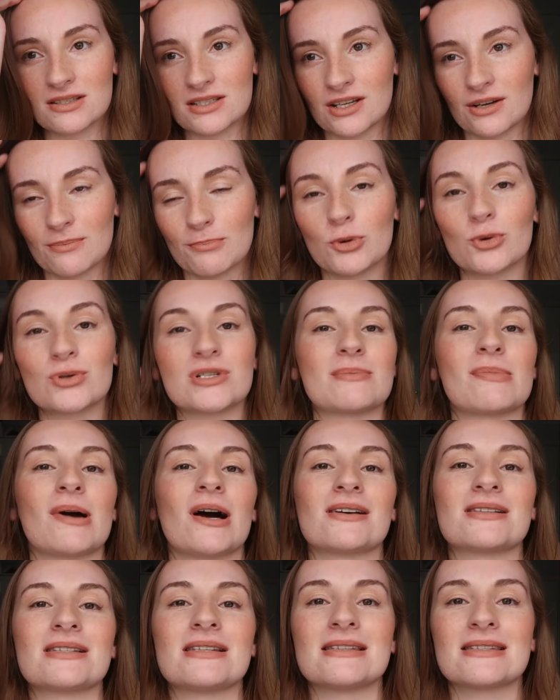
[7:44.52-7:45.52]
your boarding
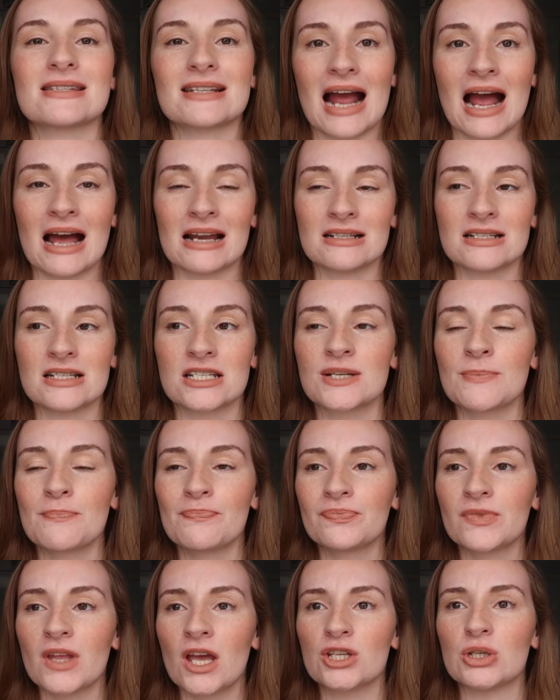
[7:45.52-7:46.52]
passes scanned,
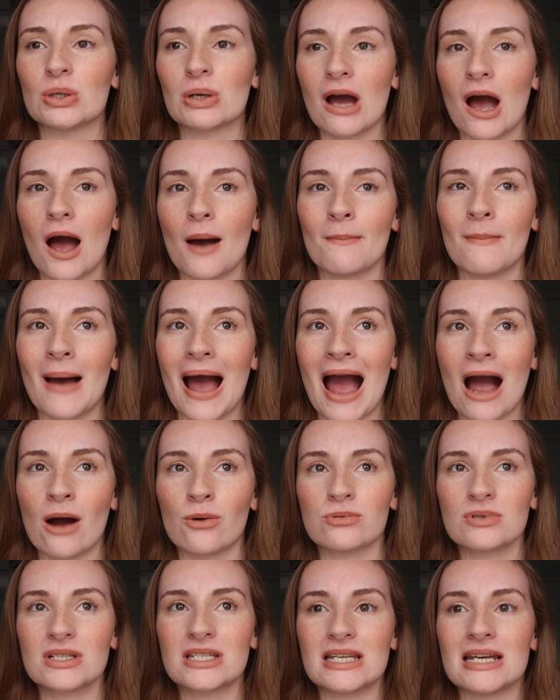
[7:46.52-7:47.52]
you come
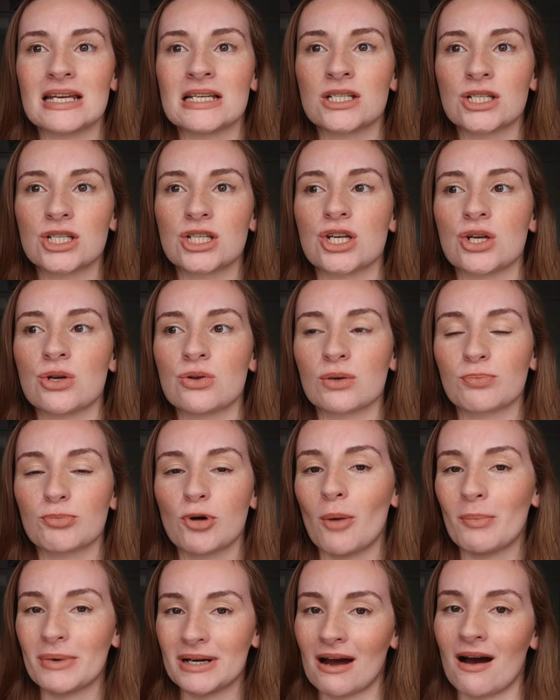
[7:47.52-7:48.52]
out into the
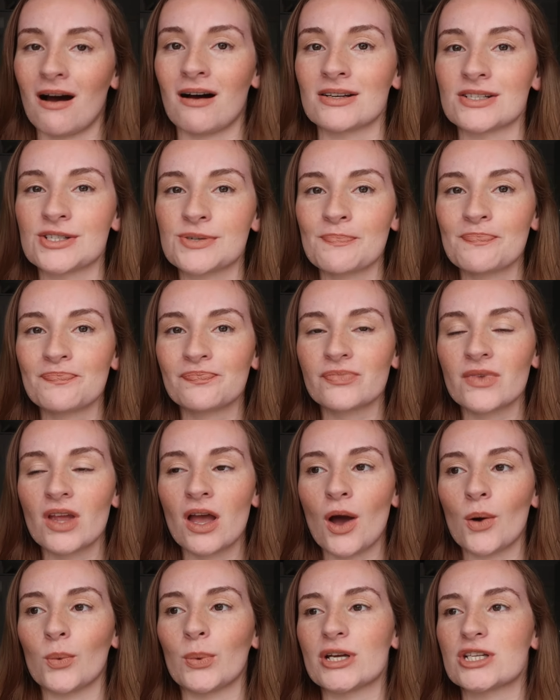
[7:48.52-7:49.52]
promenade,
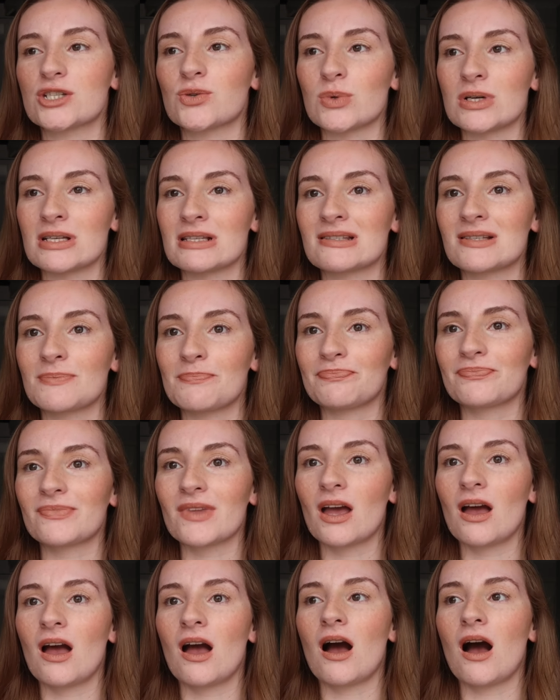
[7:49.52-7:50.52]
which was
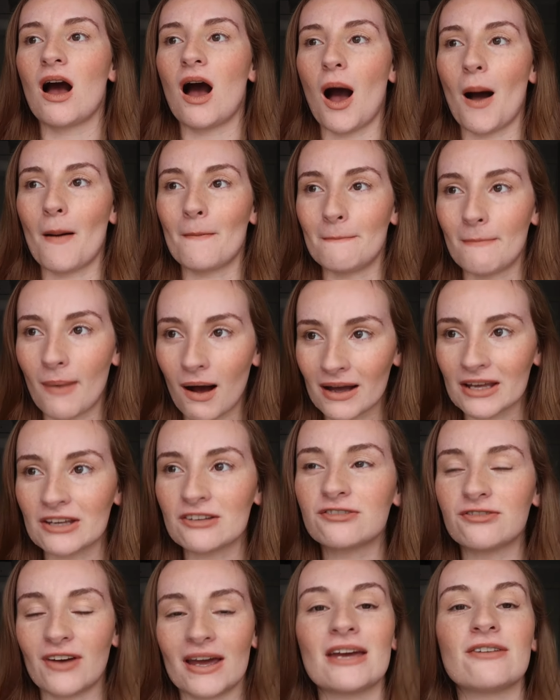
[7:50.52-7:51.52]
my
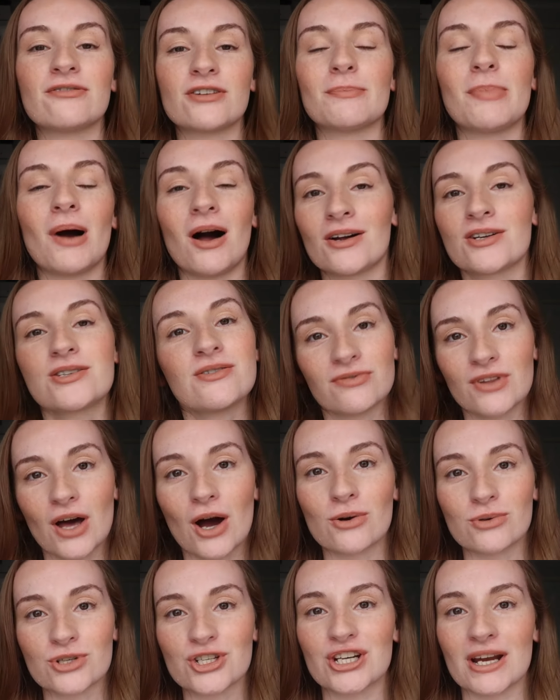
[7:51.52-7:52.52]
favourite part of the
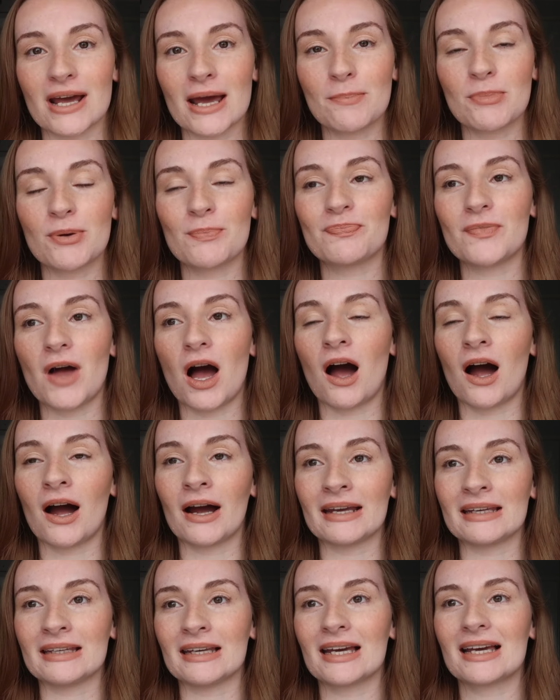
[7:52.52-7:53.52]
whole ship.
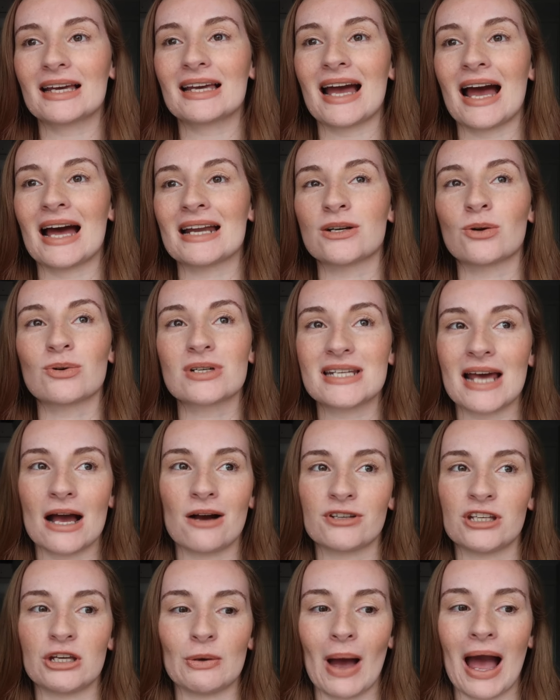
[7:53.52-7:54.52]
I cannot
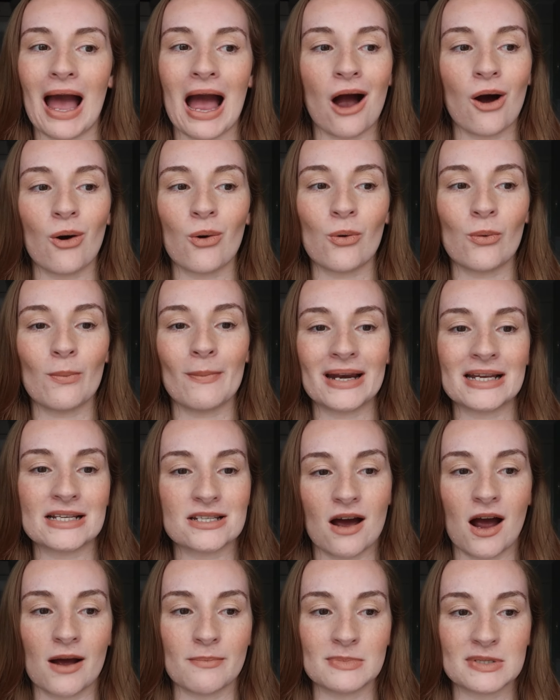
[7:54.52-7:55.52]
tell you how many
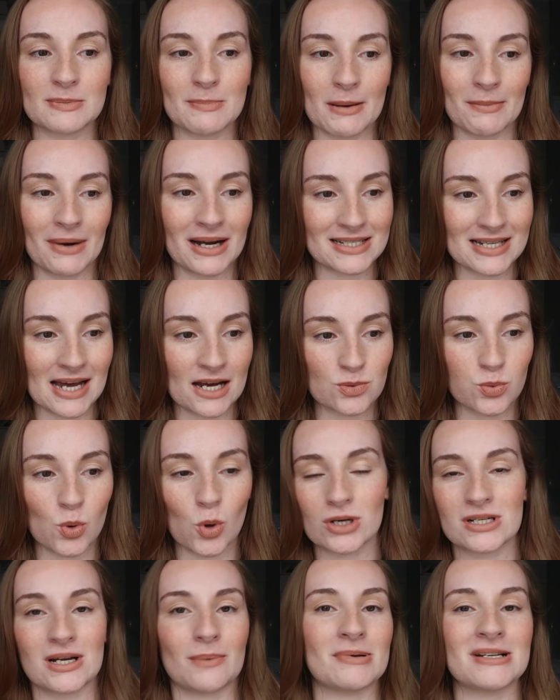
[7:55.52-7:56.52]
times me and my dad
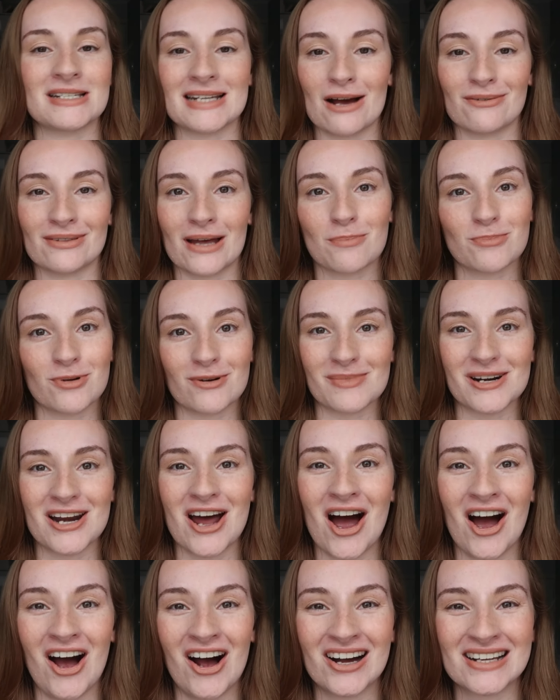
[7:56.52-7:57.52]
walked up and down that
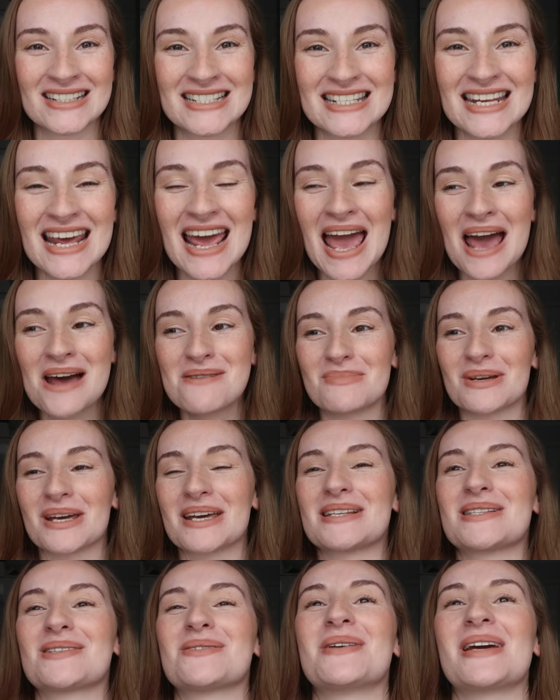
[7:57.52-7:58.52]
promenade
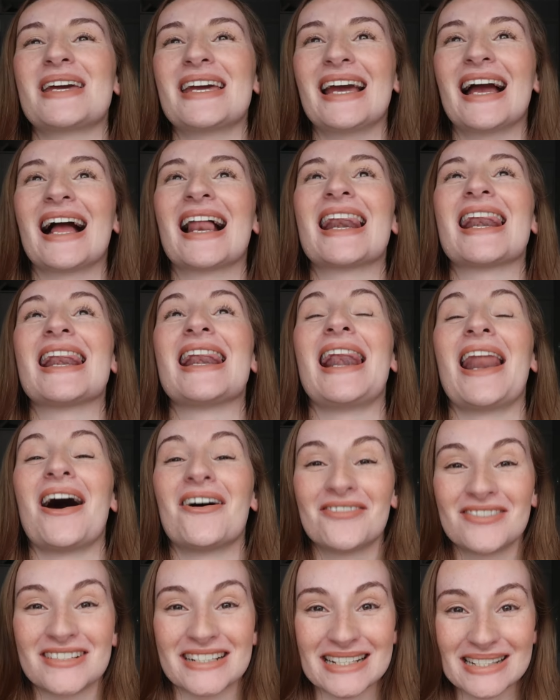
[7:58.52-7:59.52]
because we
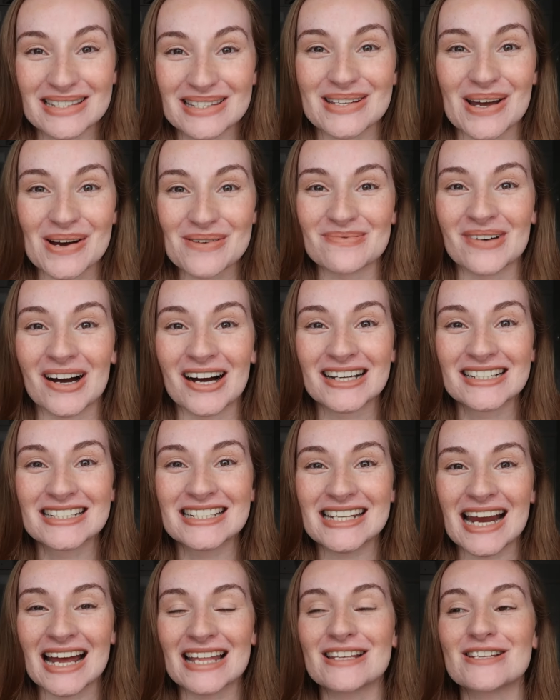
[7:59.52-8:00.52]
loved it so
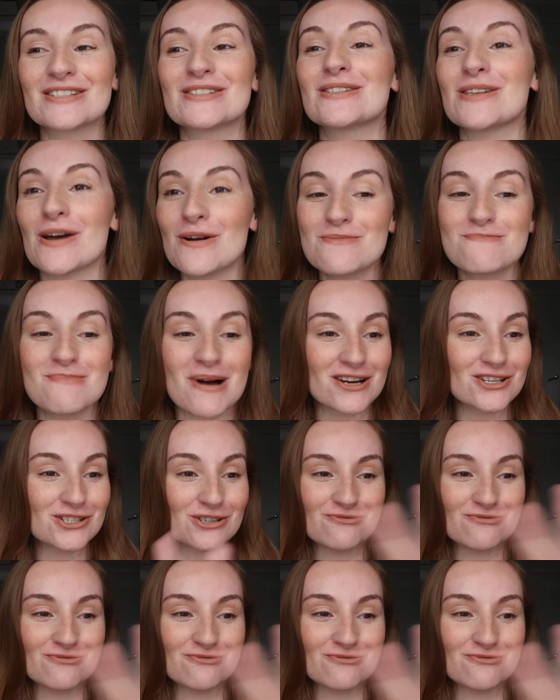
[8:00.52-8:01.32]
much. And there's so much